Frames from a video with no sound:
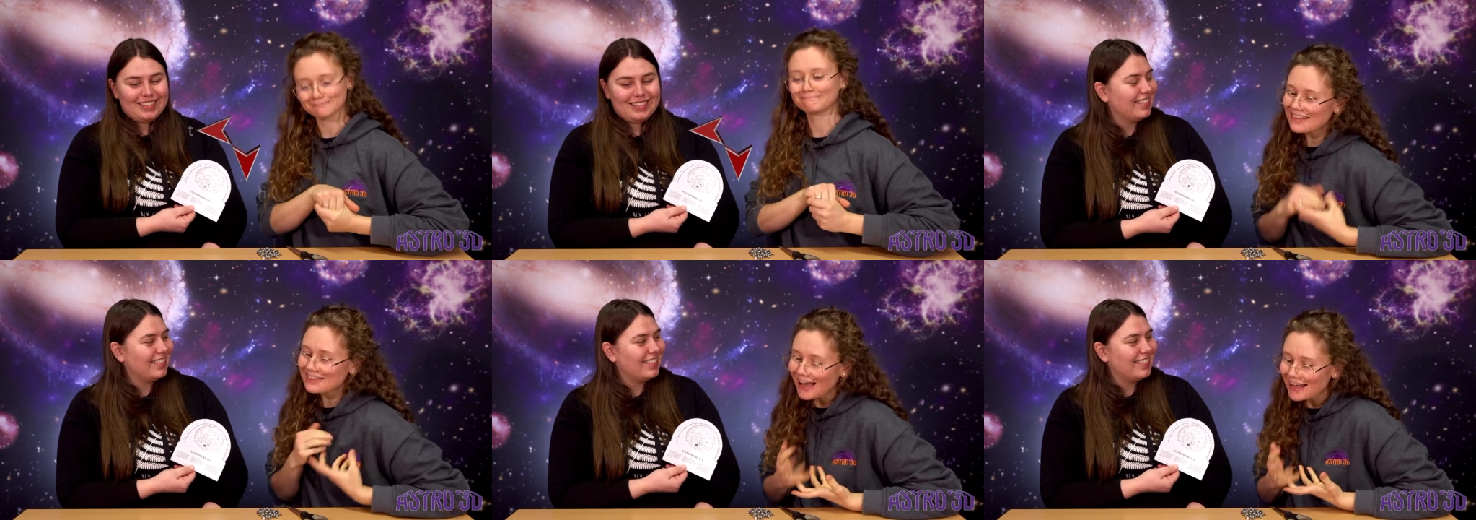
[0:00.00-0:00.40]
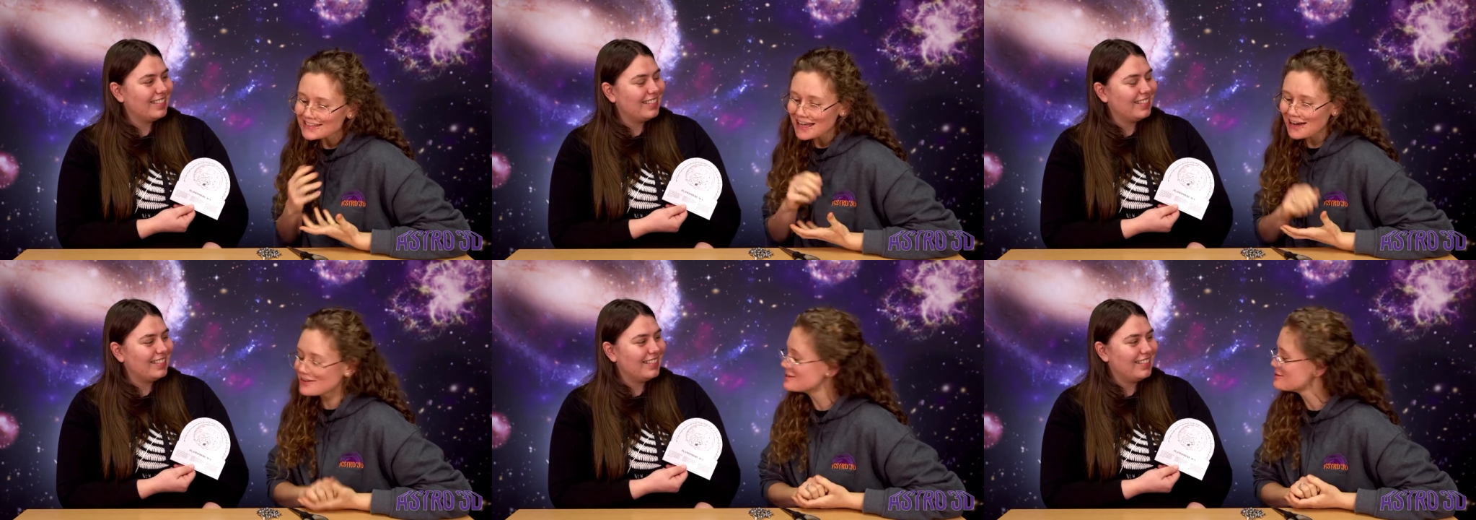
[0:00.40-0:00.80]
Speaker 1: That's
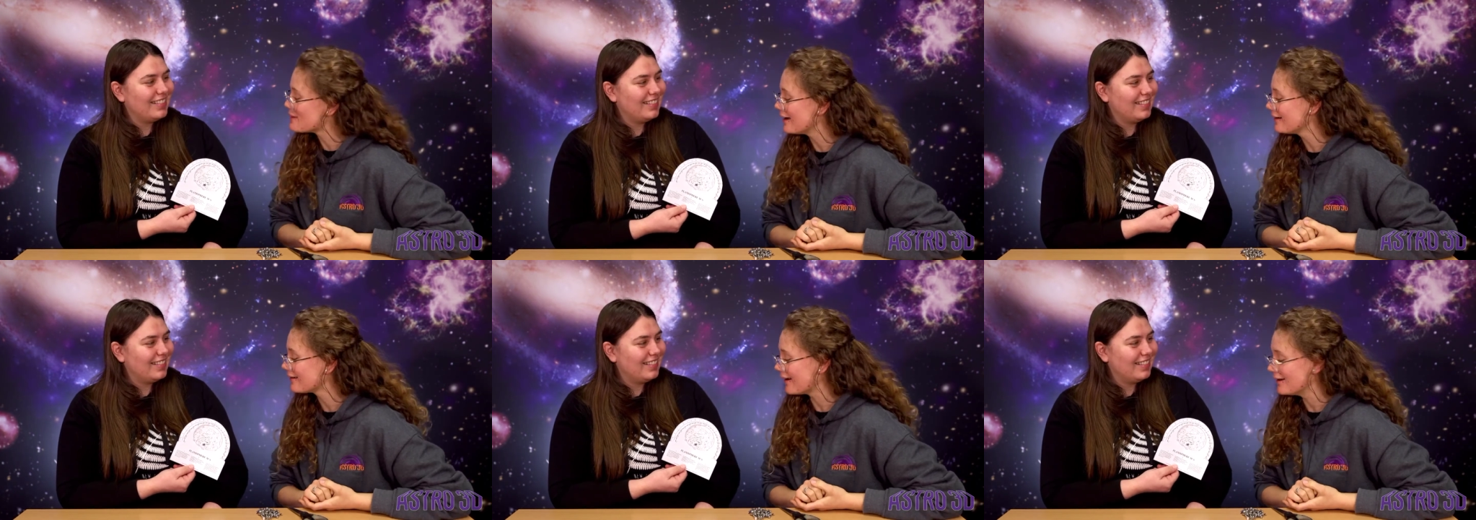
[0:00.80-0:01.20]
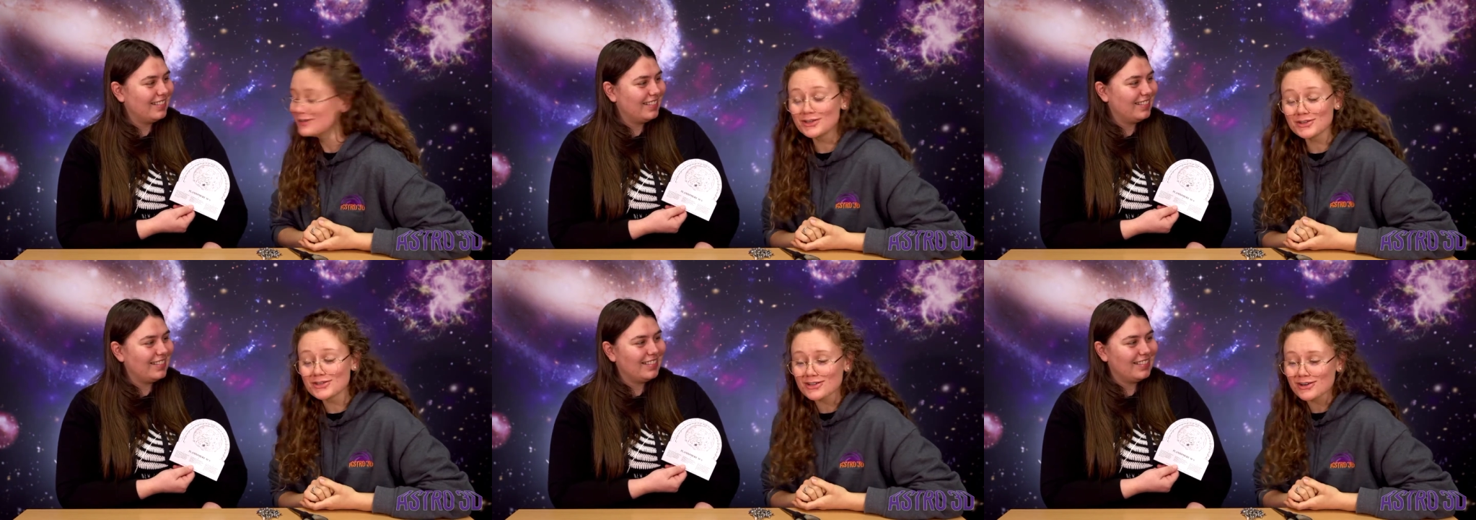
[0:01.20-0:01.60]
how you make and
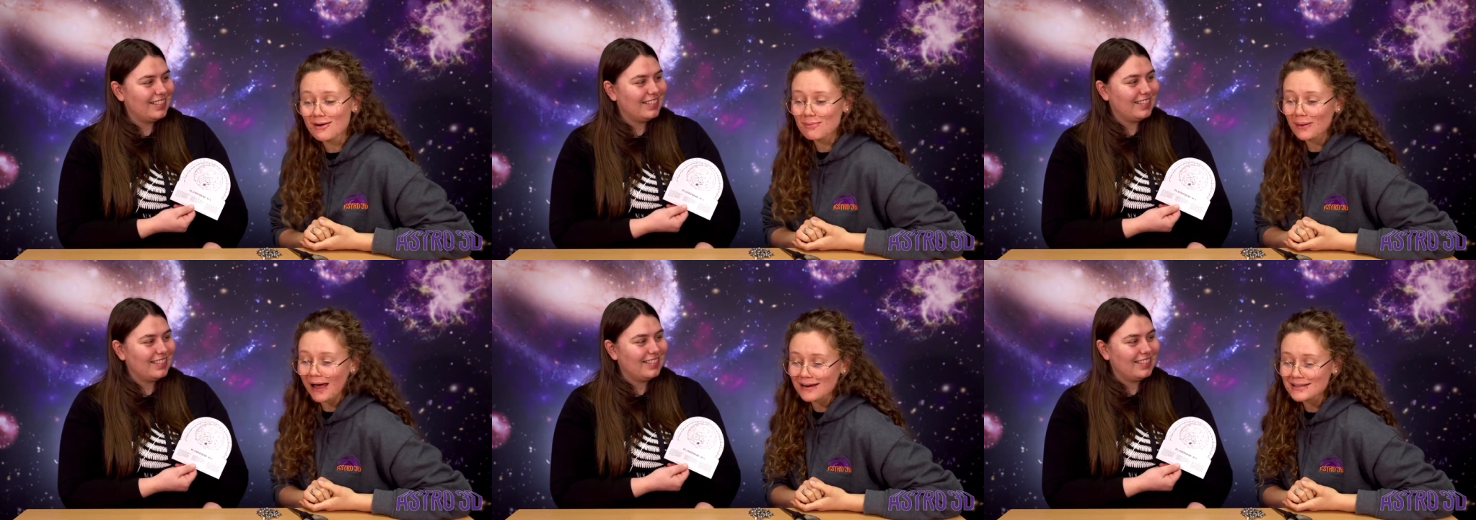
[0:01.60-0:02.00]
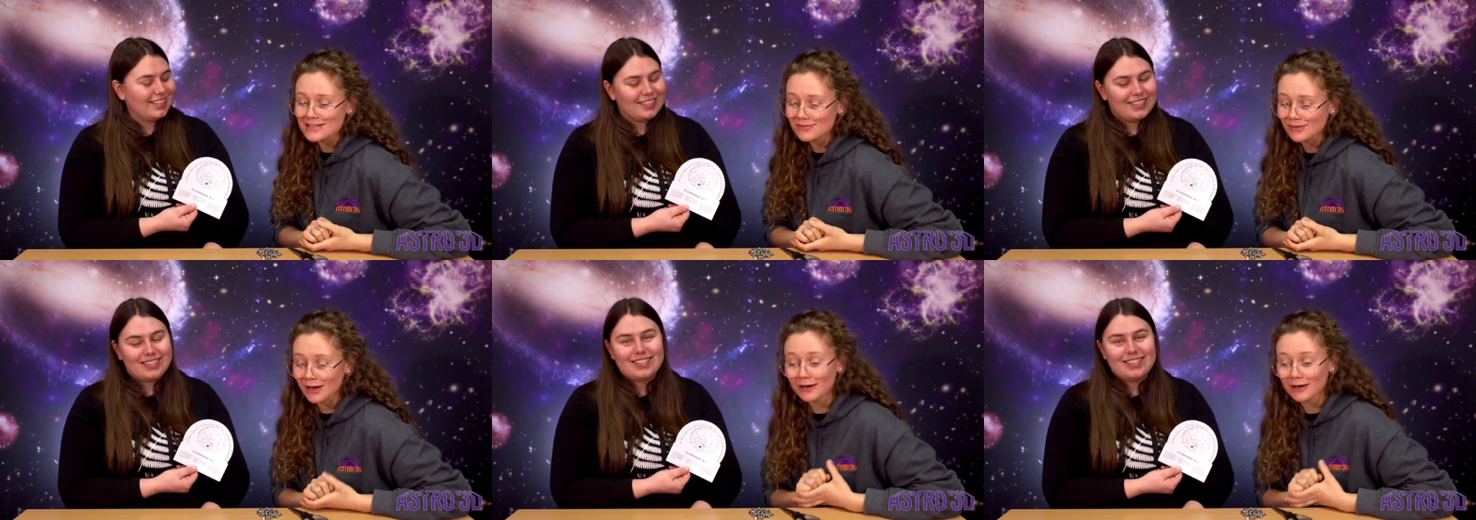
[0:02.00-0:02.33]
use your planisphere.